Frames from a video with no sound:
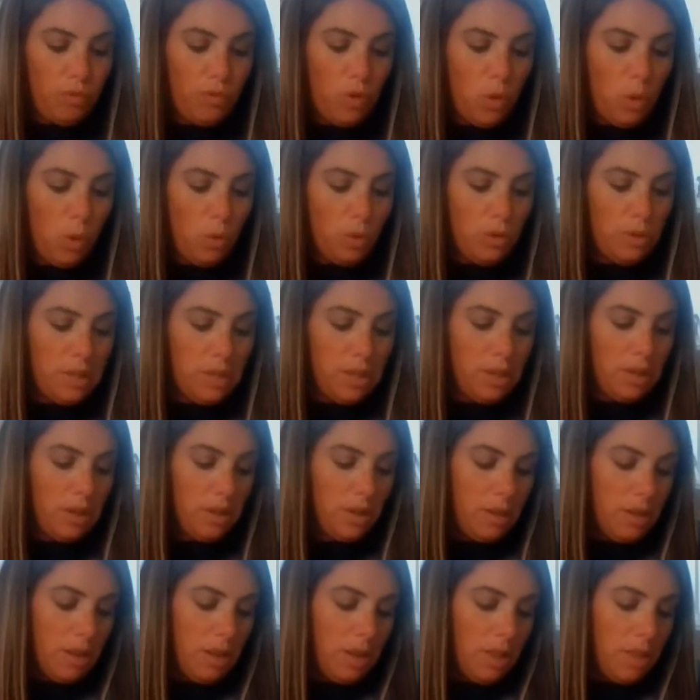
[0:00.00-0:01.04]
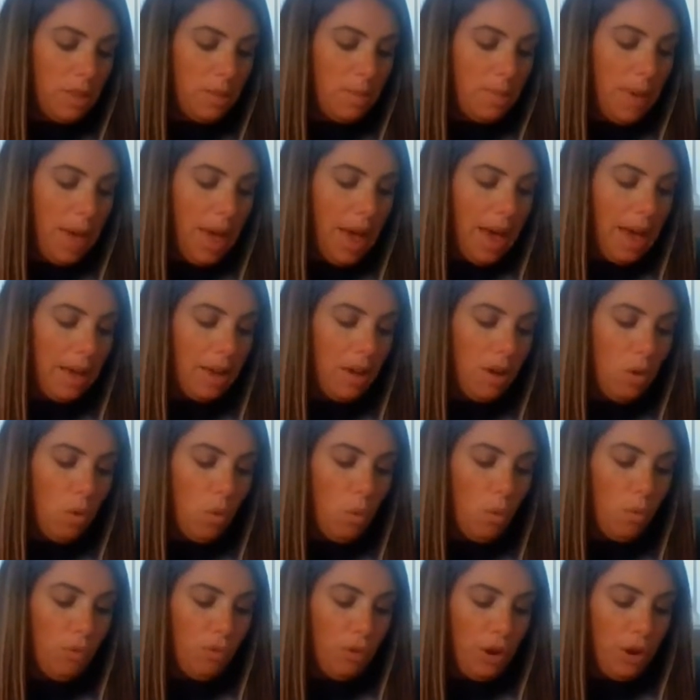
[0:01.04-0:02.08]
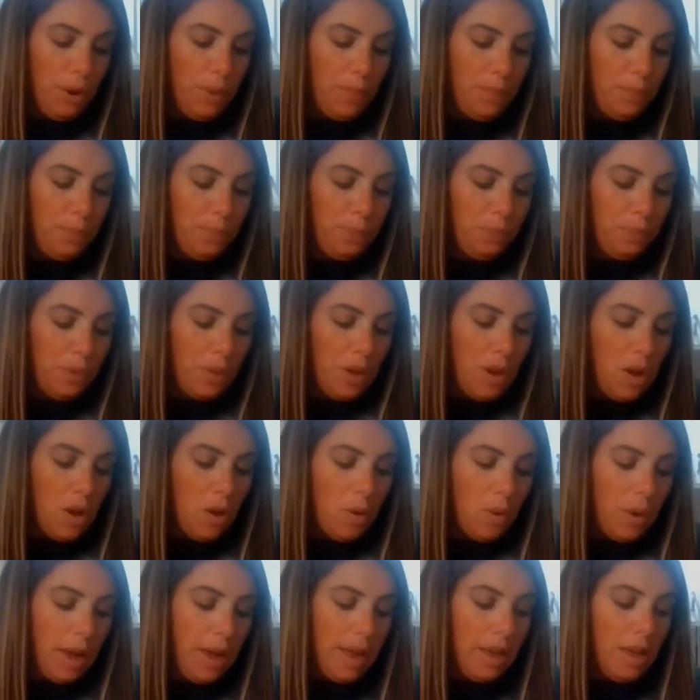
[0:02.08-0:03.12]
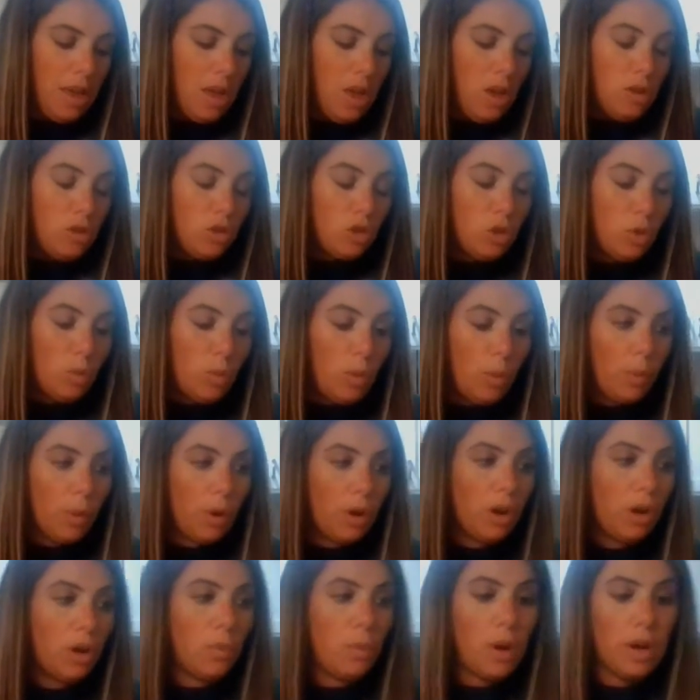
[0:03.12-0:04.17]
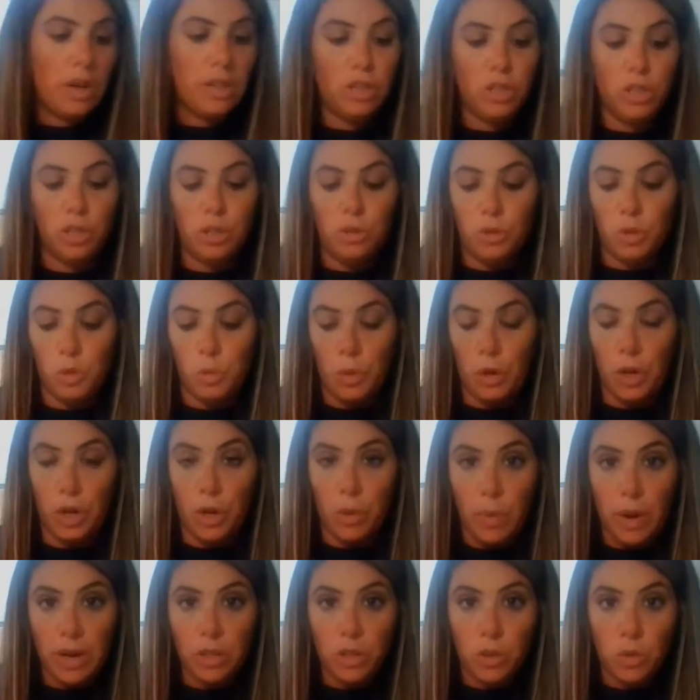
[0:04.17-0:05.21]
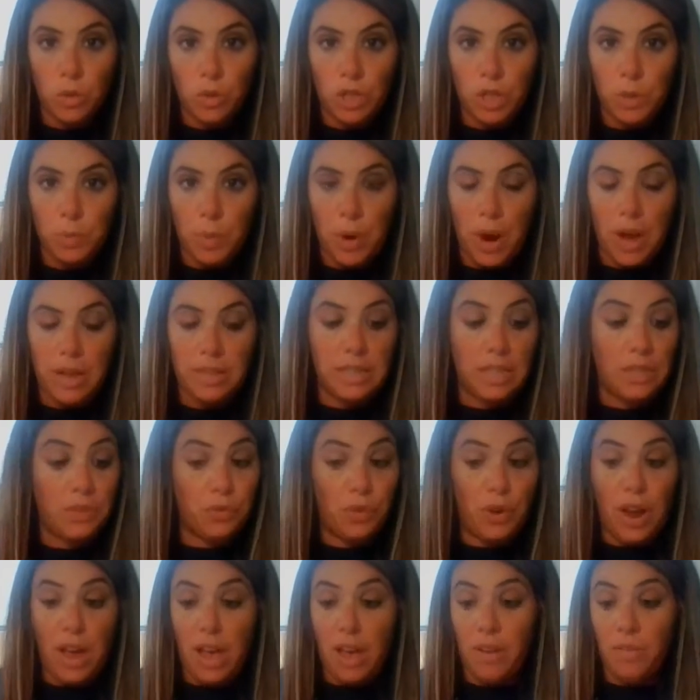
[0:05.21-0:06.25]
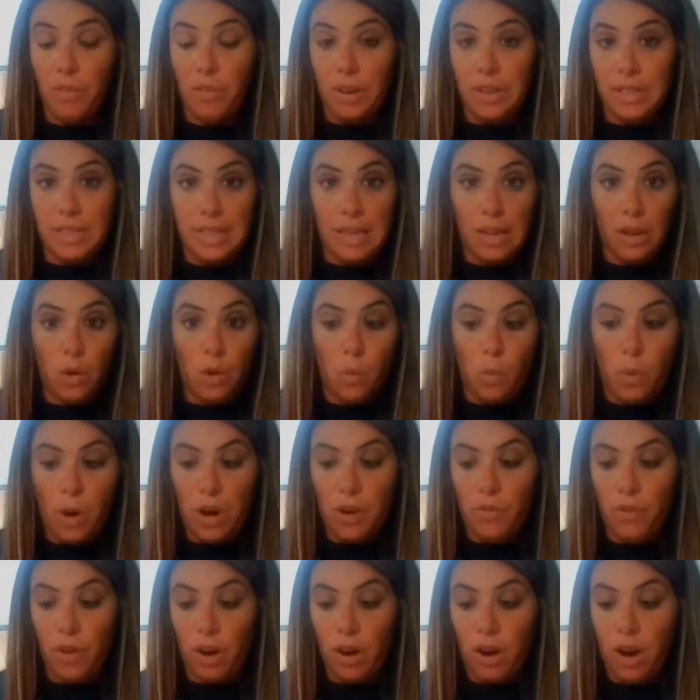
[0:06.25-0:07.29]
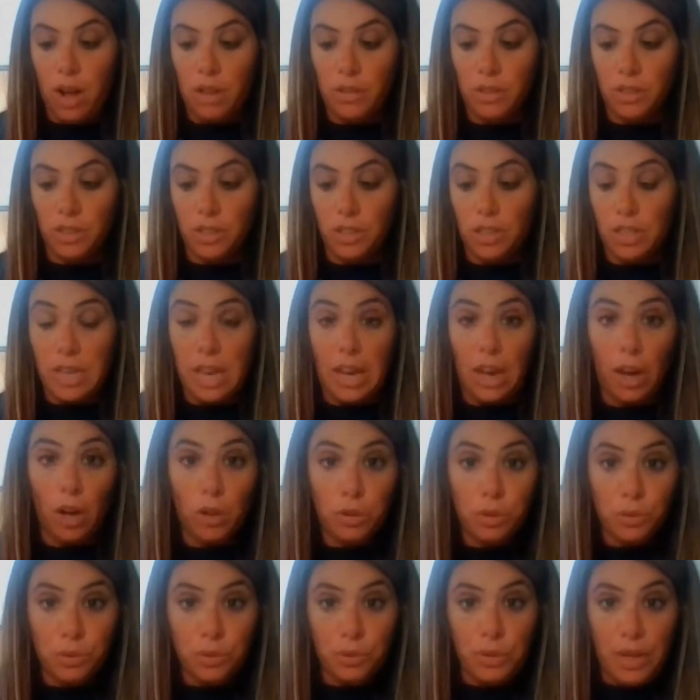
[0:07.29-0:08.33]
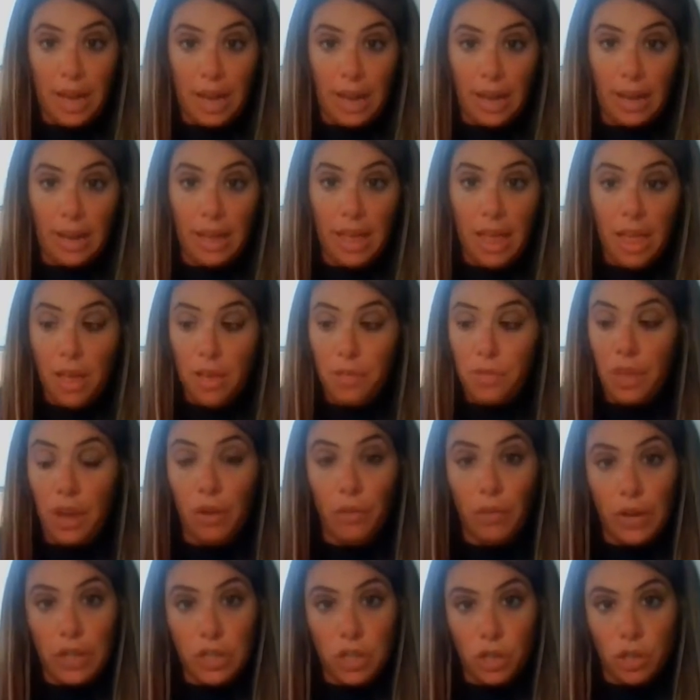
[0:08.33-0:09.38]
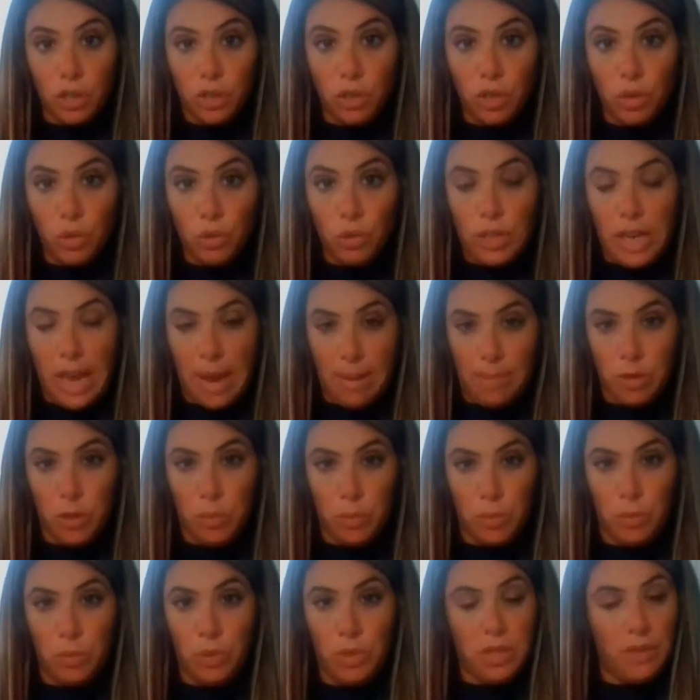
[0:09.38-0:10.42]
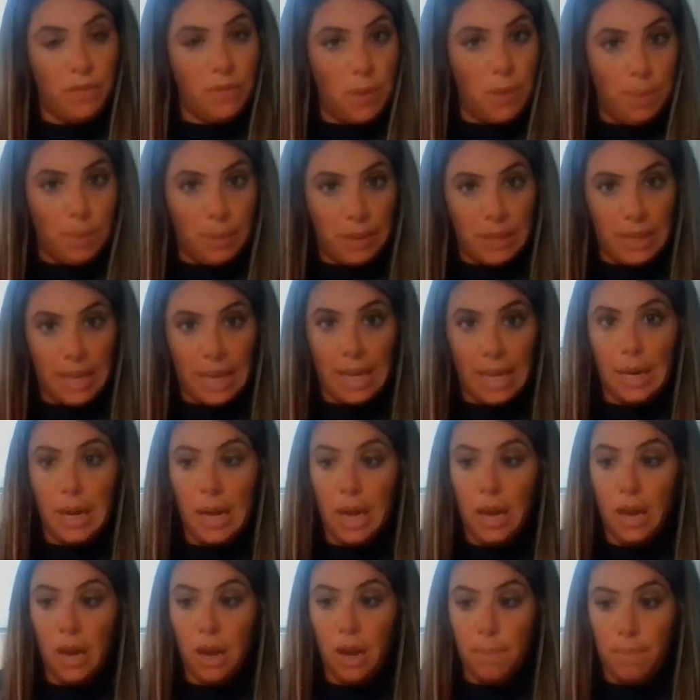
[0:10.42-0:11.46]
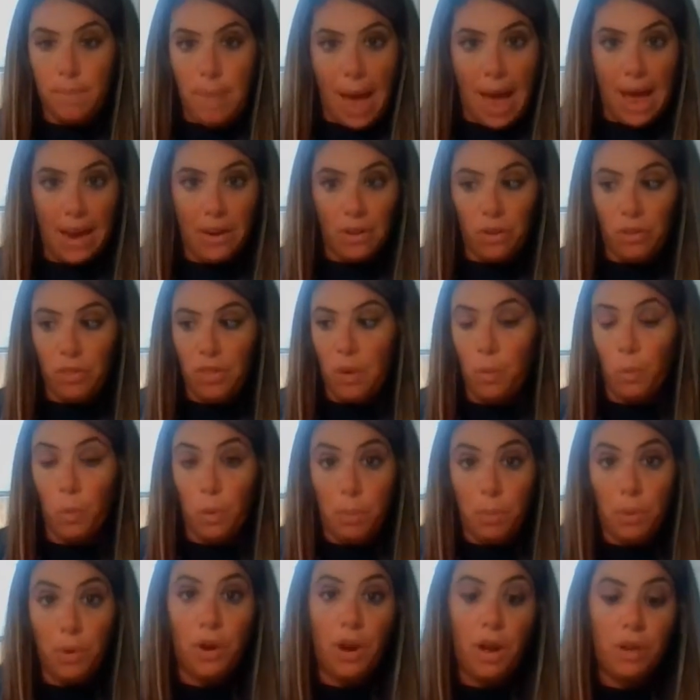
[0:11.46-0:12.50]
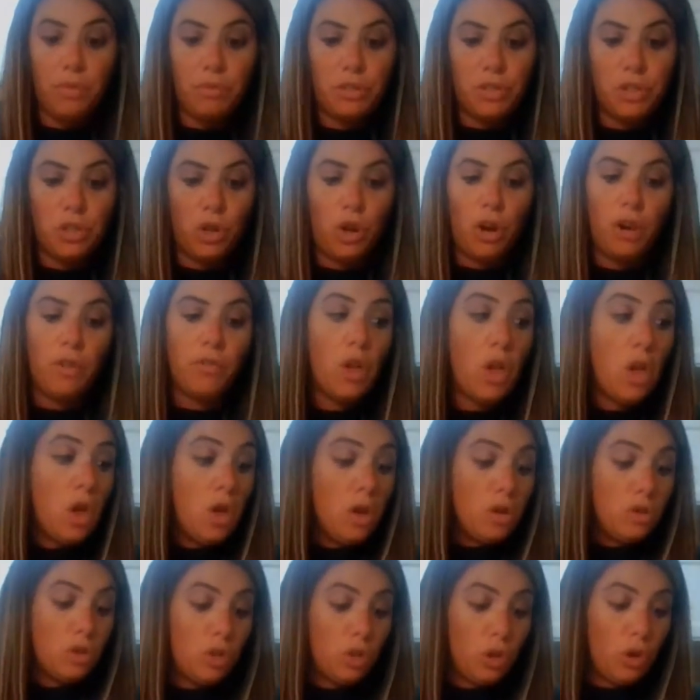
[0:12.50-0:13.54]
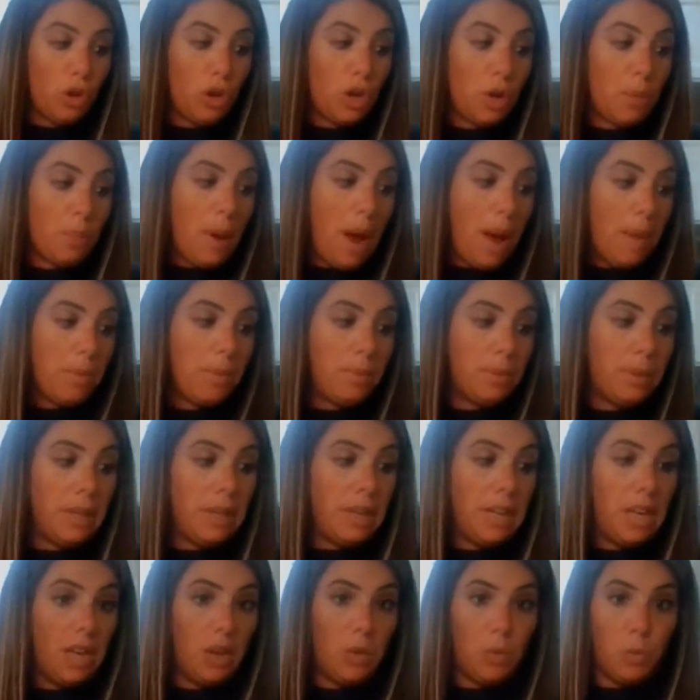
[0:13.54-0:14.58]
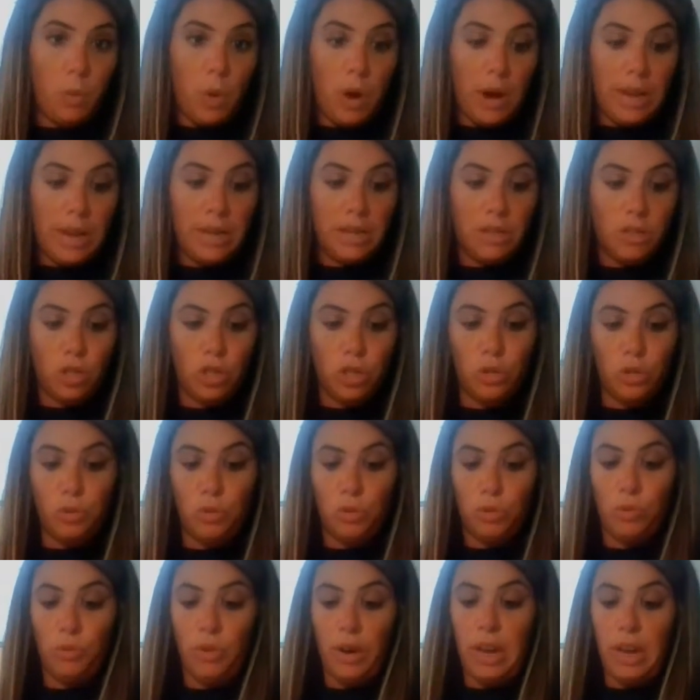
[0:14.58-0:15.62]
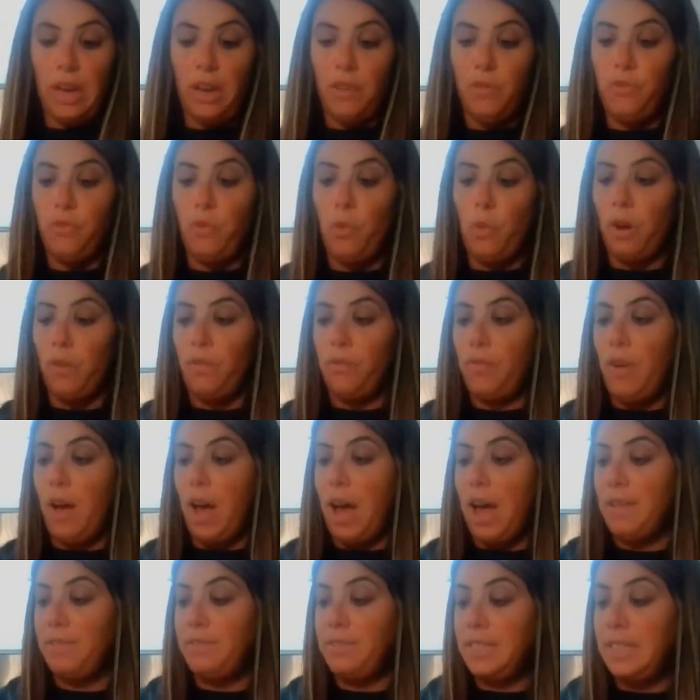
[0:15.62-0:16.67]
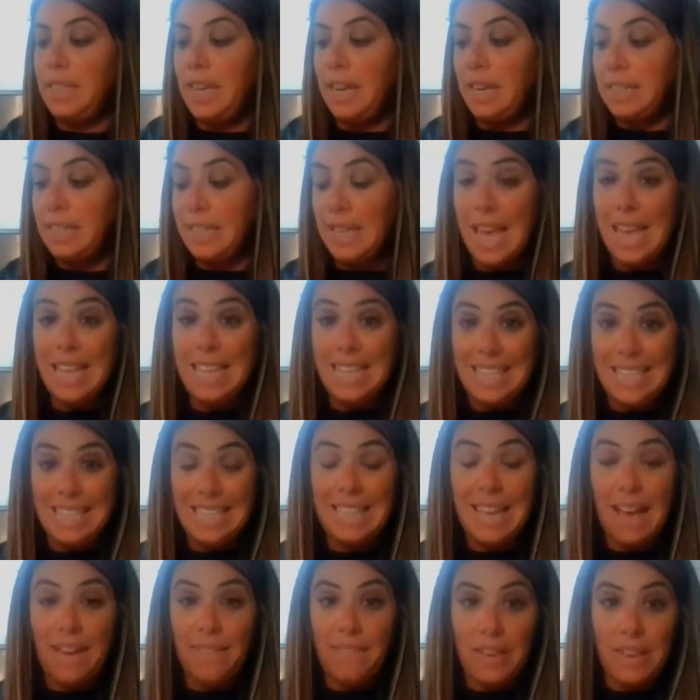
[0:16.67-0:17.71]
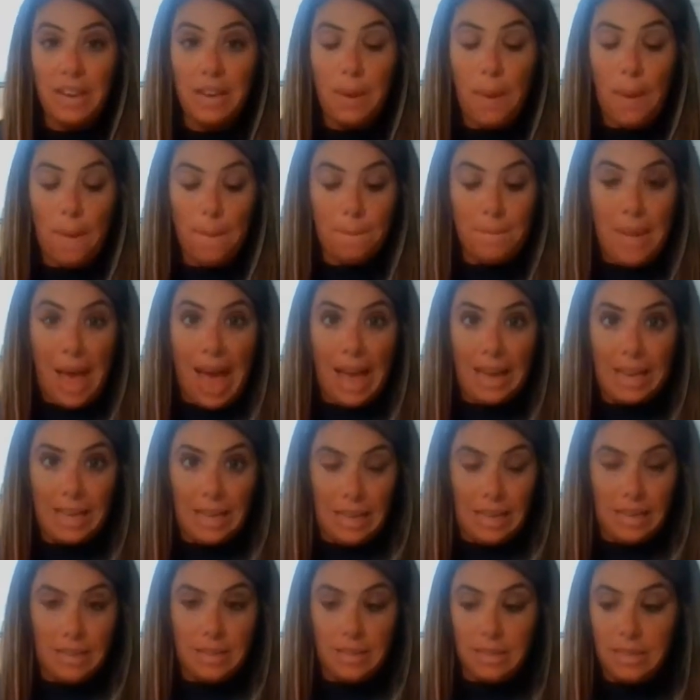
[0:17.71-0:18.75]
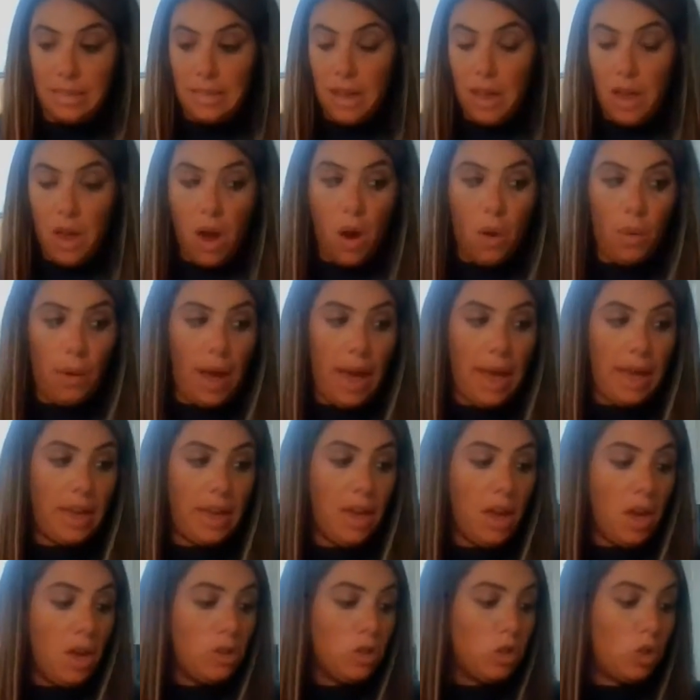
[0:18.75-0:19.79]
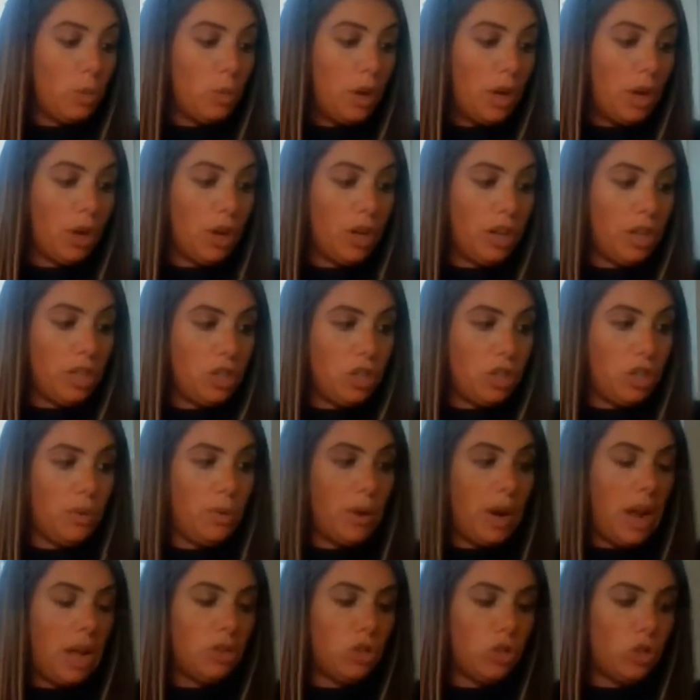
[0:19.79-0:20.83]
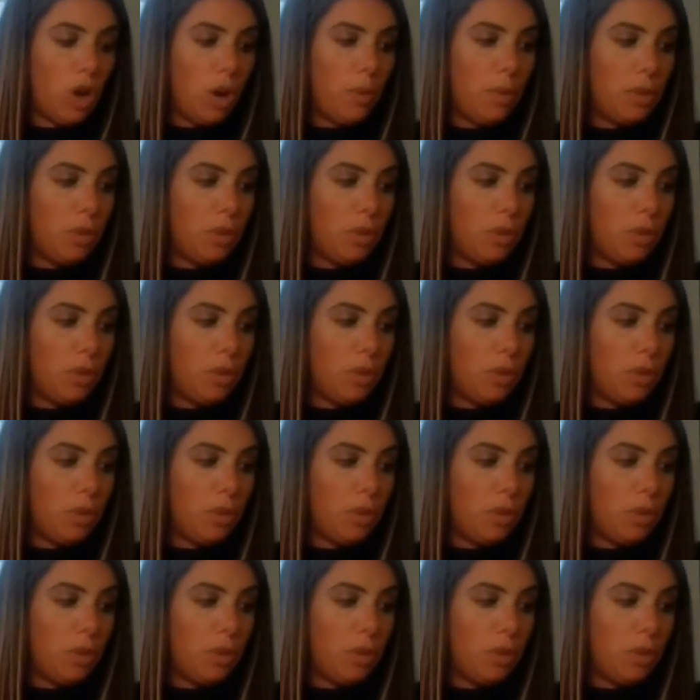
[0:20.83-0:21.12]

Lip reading: fold the bag over. Okay, so what we're going to want to do is we're going to want to do this process for every single one of our colors, including the original 2 tablespoons of the plain batter that we put on reserve. So you're going to probably need 1, 2, 3, 4, 5, 6, 7 baggies. Okay, so what you're going to do, and I'll start